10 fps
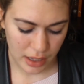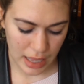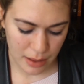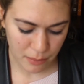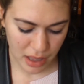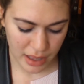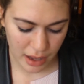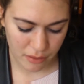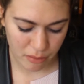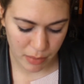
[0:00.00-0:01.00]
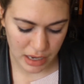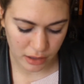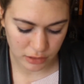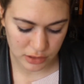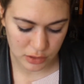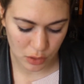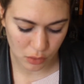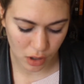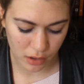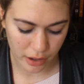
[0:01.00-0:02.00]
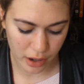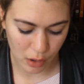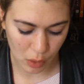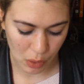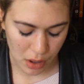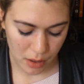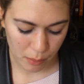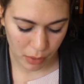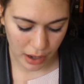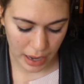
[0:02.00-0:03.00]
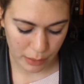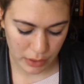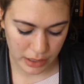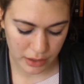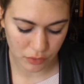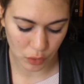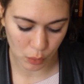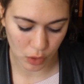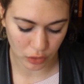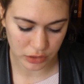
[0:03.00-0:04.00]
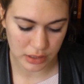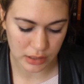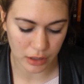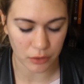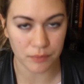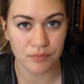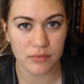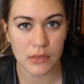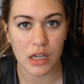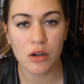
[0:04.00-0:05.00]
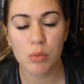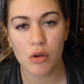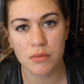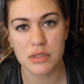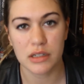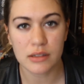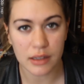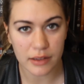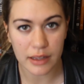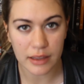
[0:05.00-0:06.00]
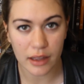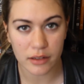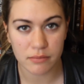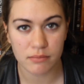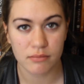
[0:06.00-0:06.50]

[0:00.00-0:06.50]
It may have been so long ago, but I would give the world to know. Her poems are a lot like that.